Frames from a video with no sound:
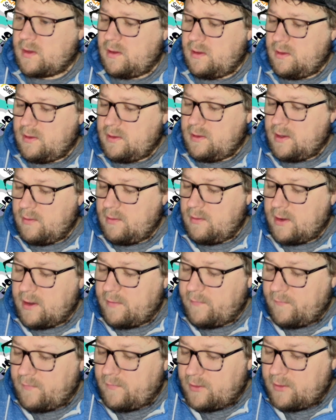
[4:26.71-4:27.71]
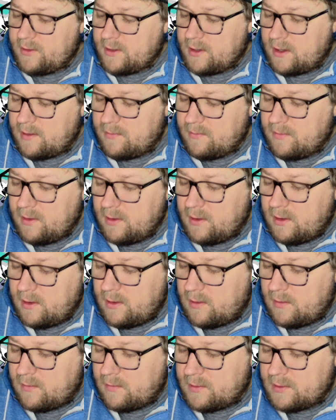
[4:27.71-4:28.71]
Then we got a floor tom,
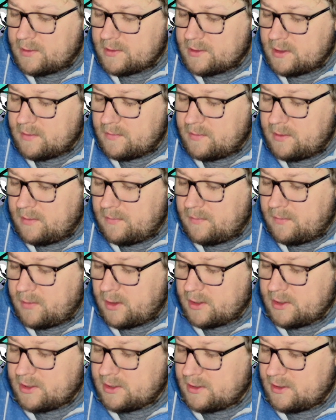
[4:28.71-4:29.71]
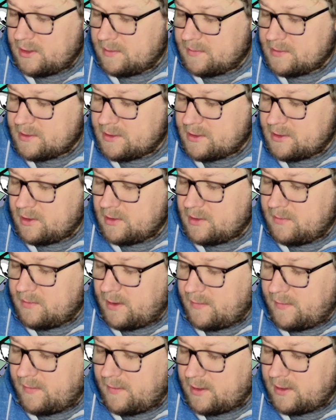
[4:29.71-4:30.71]
which is going to be partially obscured
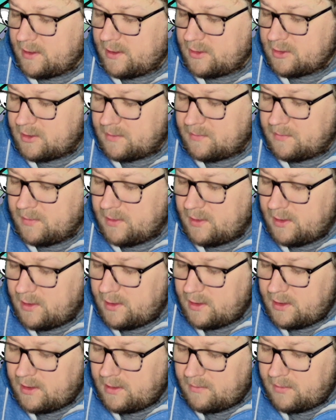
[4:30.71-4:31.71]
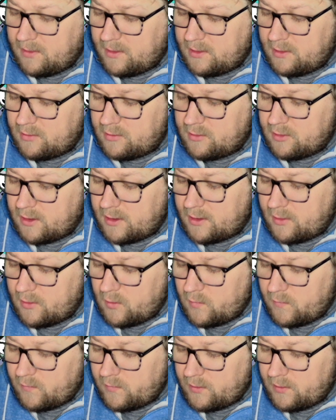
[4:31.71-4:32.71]
by the kick drum, but you draw an
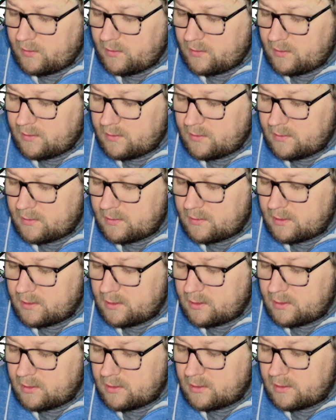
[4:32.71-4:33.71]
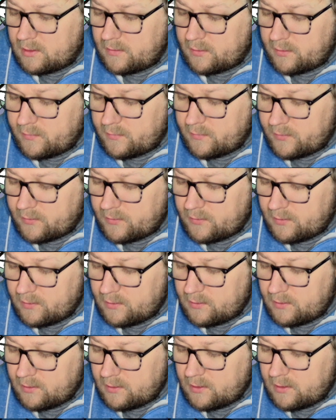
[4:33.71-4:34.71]
oval, then you draw another oval,
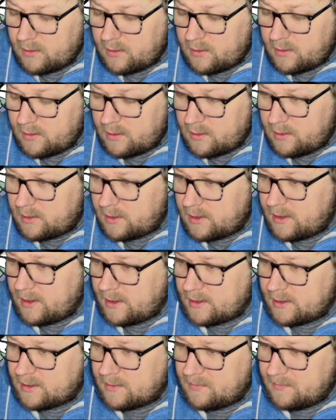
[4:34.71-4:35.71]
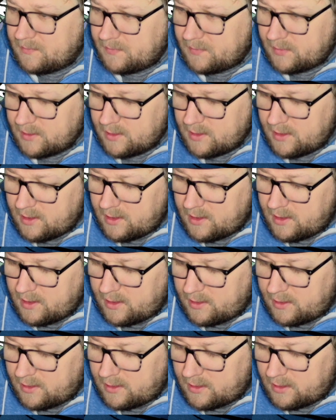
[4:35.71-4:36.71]
and you connect them,
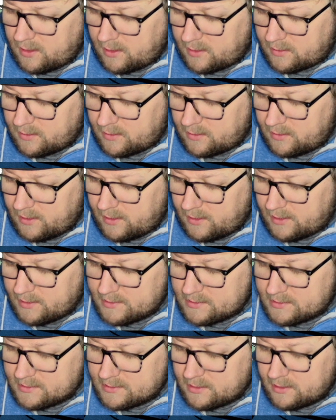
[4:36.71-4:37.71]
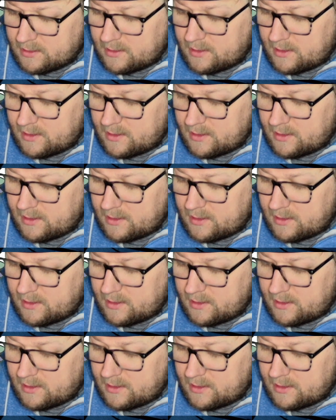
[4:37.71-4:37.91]
and then they got the legs like